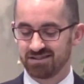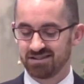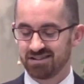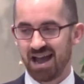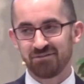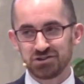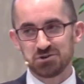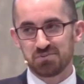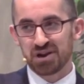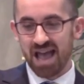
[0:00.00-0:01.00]
Haven't you
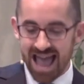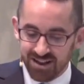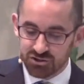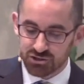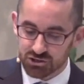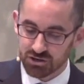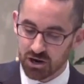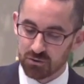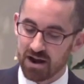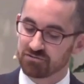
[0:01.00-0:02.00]
put a hedge
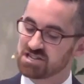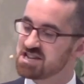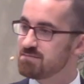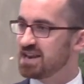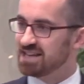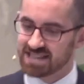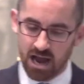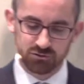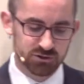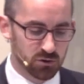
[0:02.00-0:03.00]
around him and his
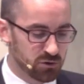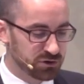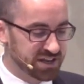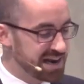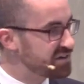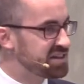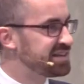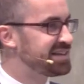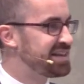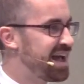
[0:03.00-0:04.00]
household and everything
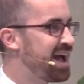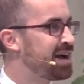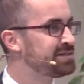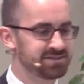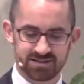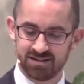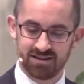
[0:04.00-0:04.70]
that he has?